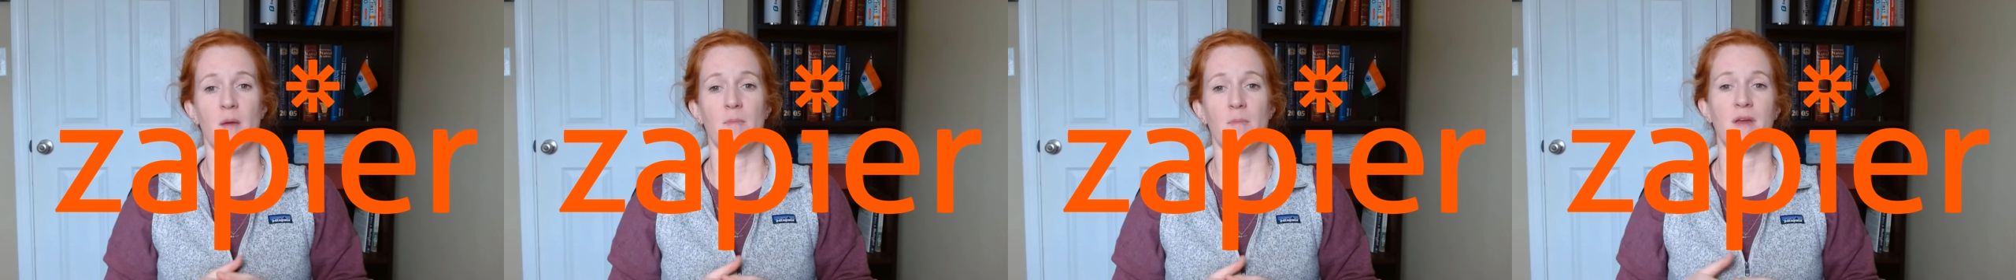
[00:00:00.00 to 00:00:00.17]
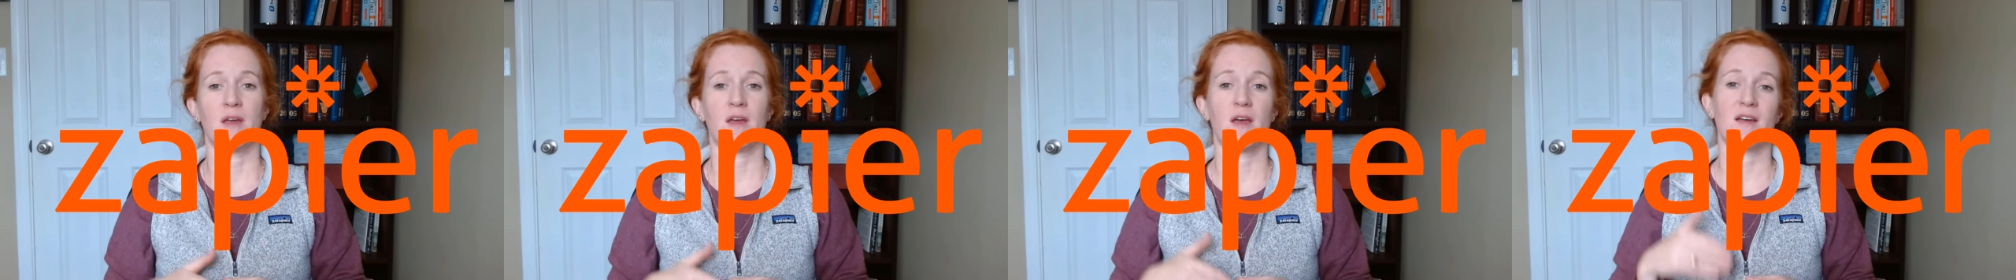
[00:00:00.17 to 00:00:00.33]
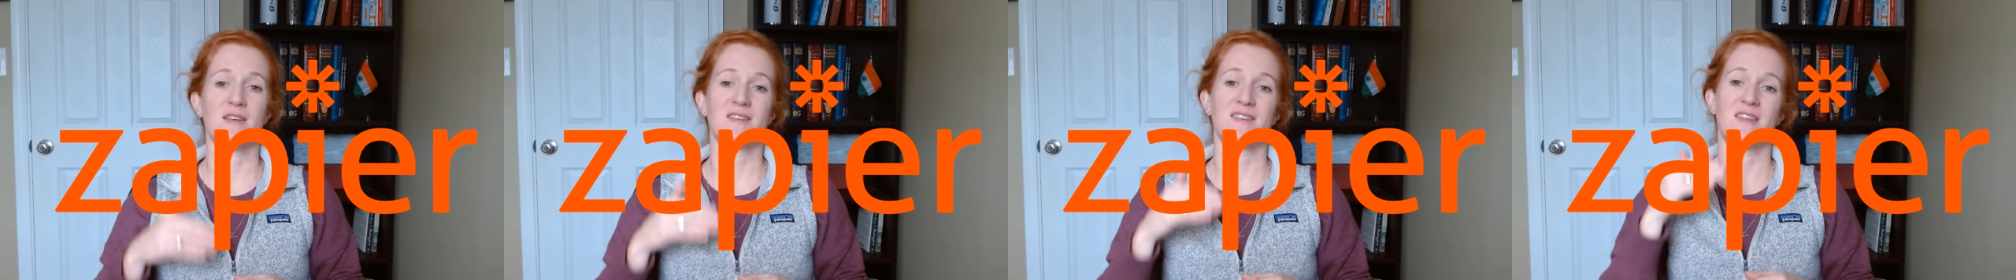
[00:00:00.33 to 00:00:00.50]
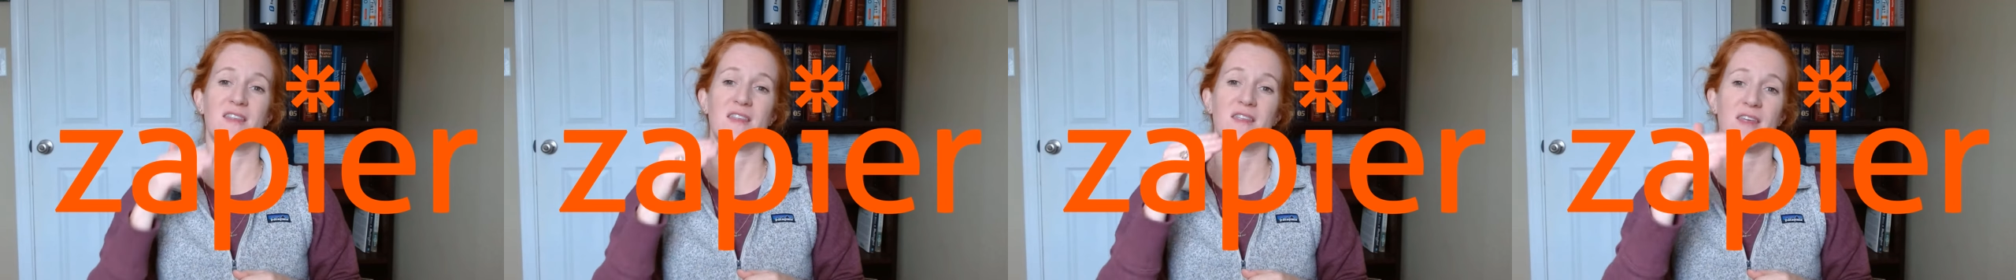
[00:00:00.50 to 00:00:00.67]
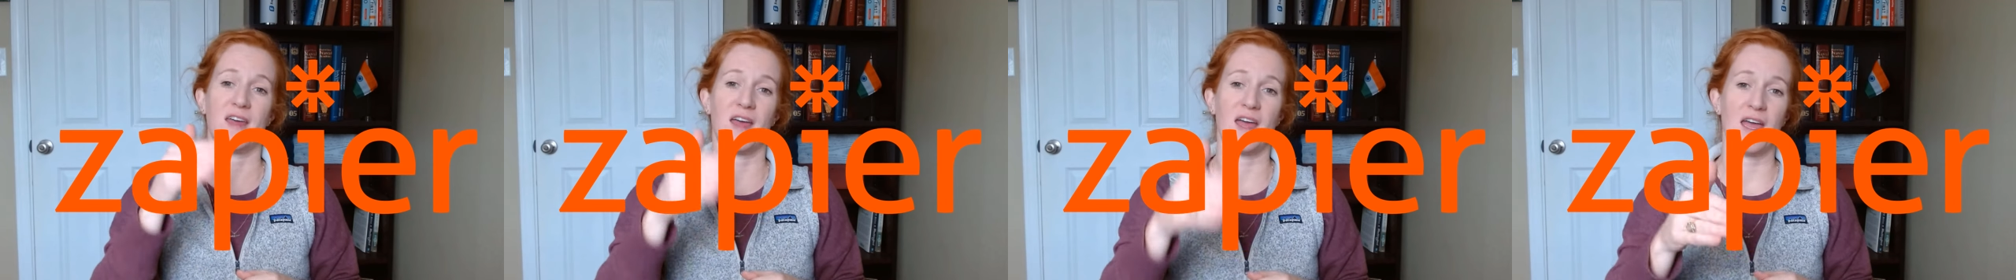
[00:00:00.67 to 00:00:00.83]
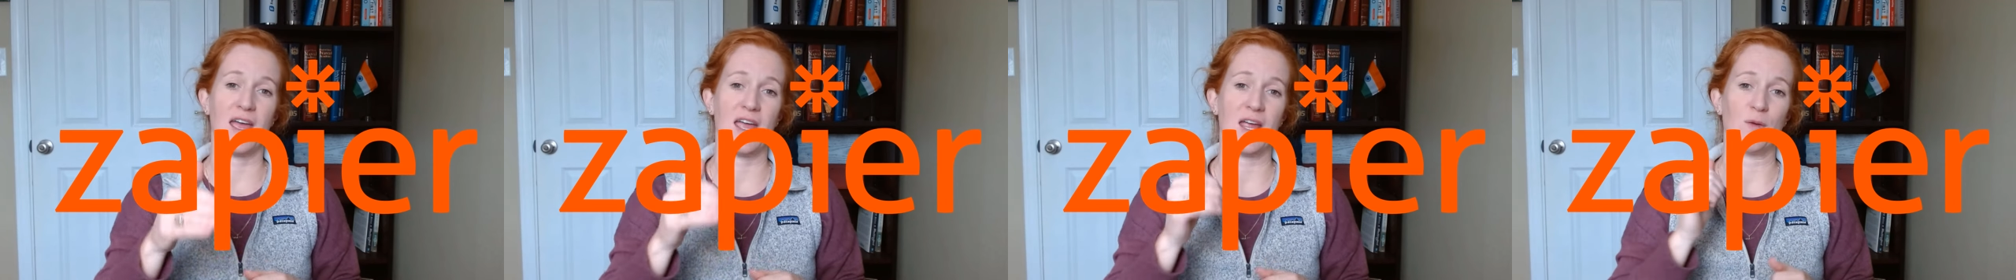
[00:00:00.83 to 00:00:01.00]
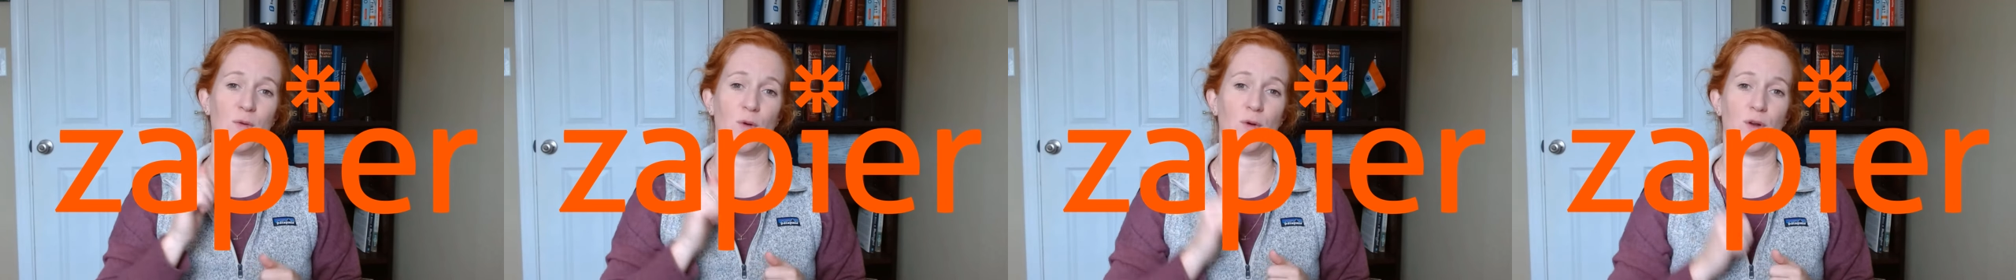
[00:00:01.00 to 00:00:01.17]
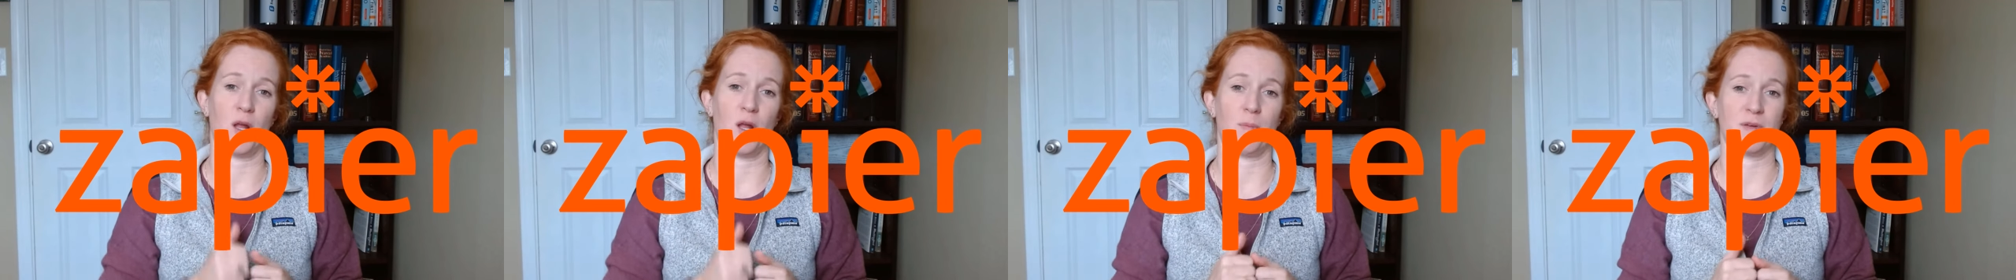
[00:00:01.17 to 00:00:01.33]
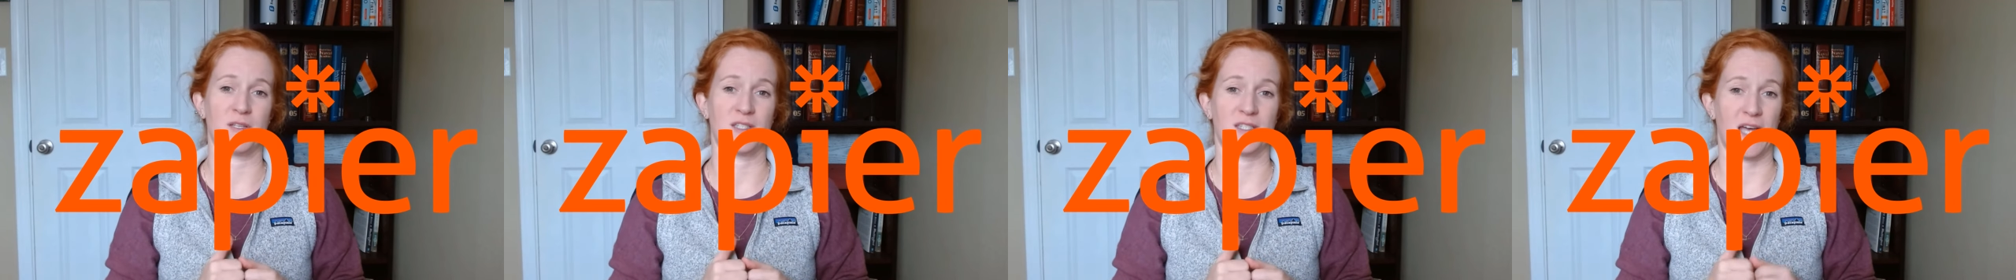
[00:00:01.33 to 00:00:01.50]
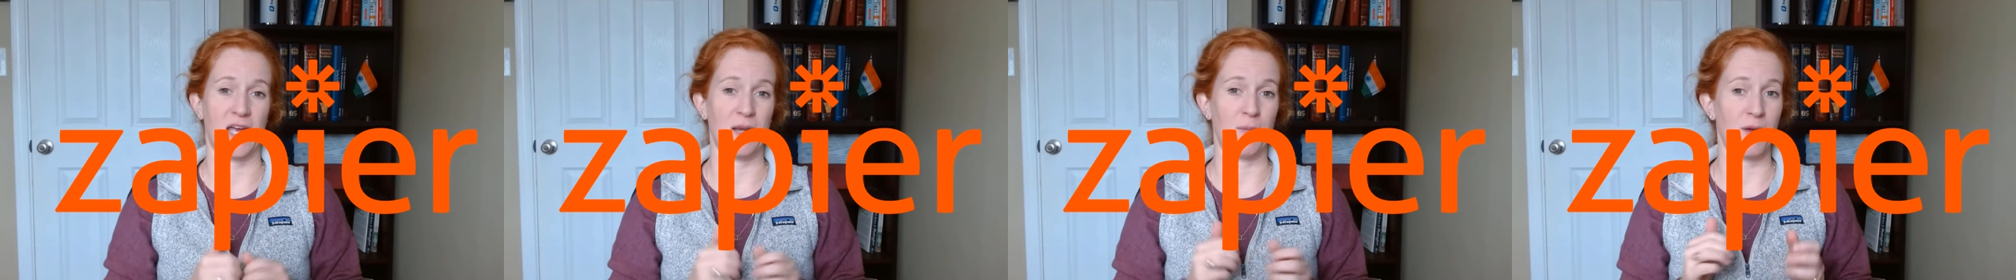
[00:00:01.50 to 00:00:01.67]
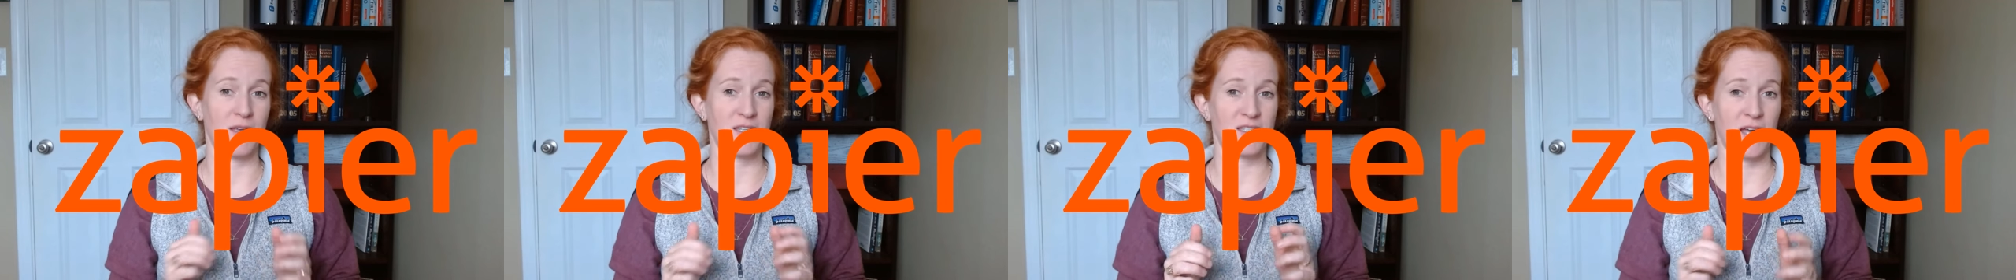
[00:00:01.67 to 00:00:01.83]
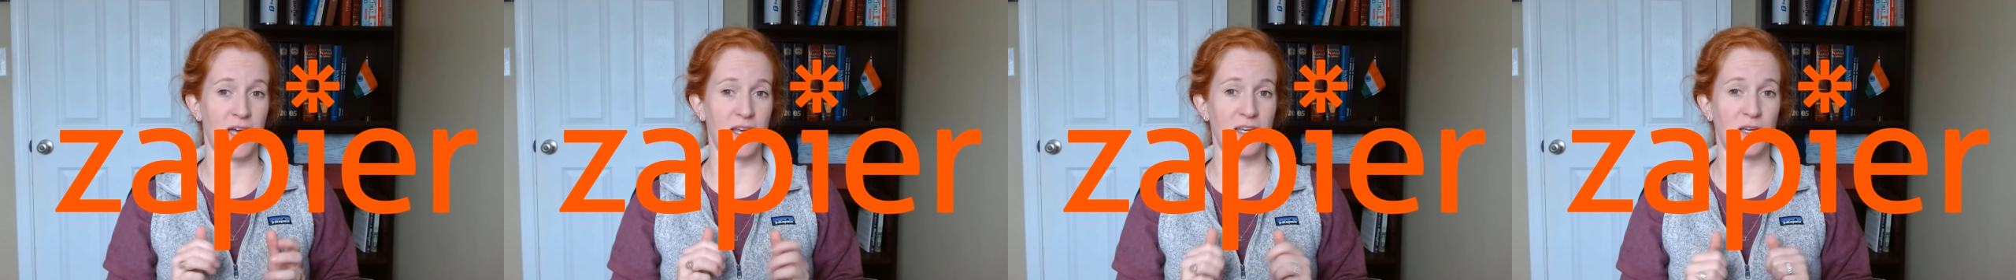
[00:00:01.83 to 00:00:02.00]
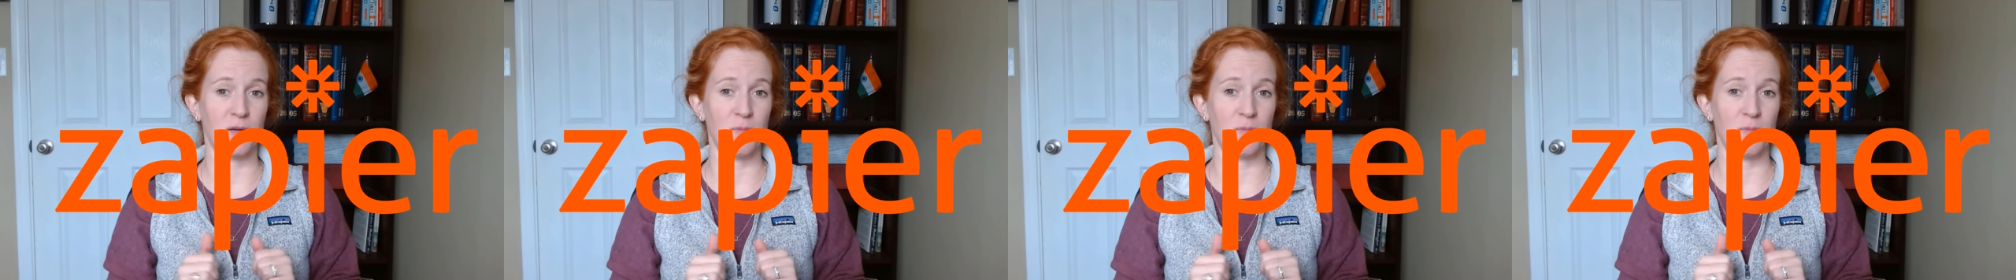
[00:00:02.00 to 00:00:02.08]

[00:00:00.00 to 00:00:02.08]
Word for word: because they wrote up a side-by-side